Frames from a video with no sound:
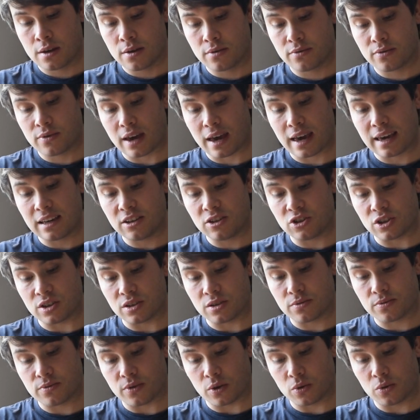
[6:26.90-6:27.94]
For ages,
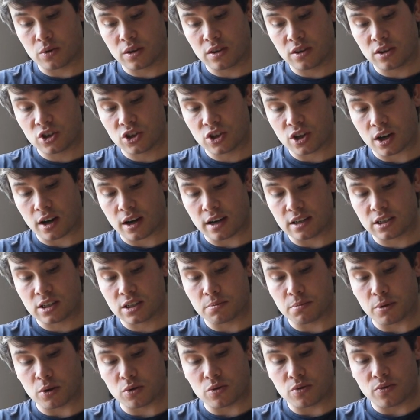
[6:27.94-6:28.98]
folk in the Shire
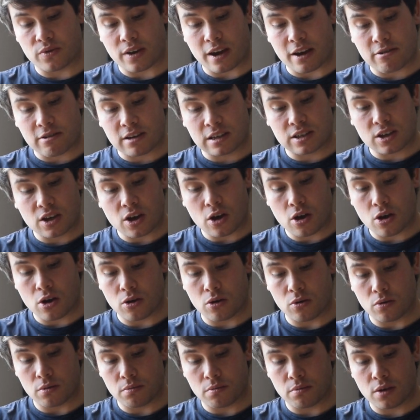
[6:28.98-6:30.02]
smoked various
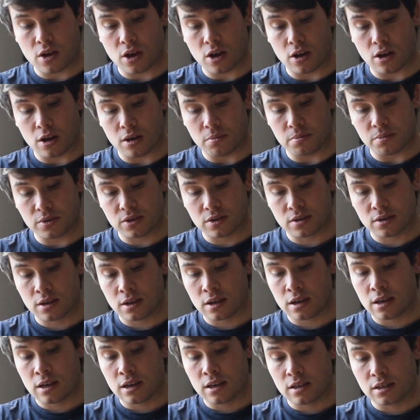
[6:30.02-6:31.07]
herbs,
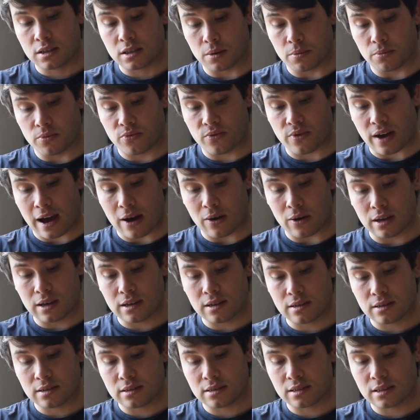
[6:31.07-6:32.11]
some
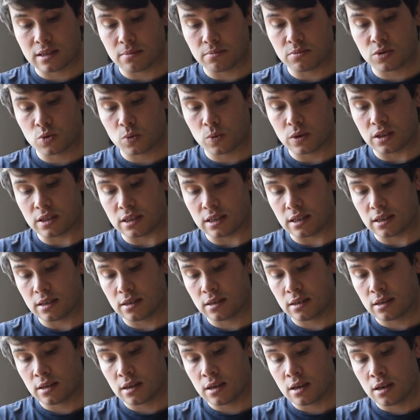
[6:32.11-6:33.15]
fouler and some sweeter,
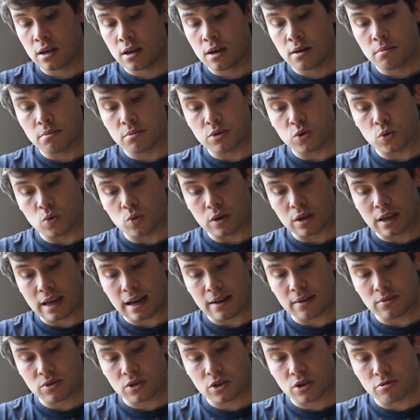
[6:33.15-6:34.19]
but all
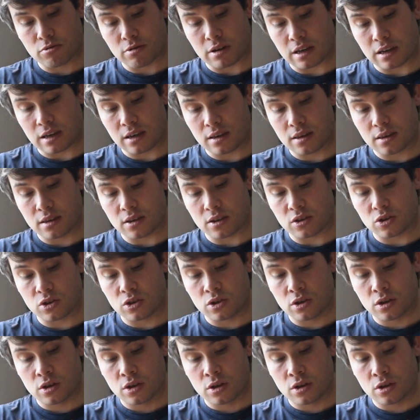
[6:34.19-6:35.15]
accounts agree that